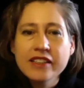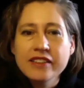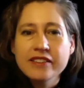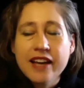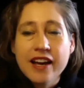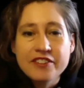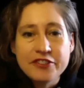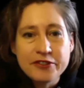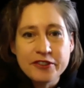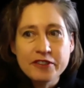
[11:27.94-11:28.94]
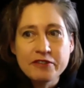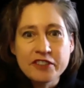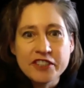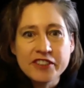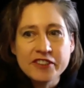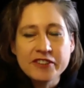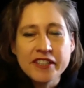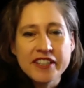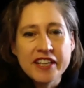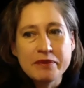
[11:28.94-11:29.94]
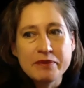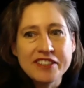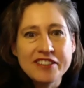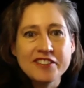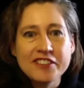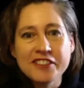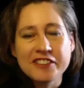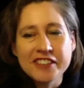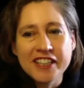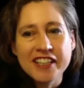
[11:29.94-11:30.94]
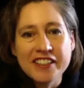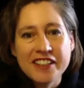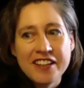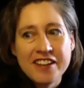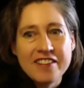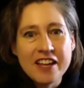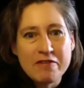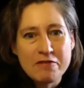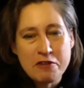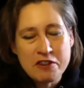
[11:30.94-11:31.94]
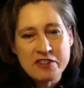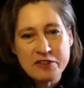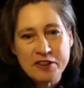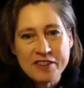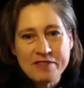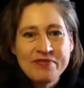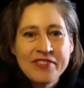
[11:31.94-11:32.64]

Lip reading: that door for you and helping you to create that fourth door.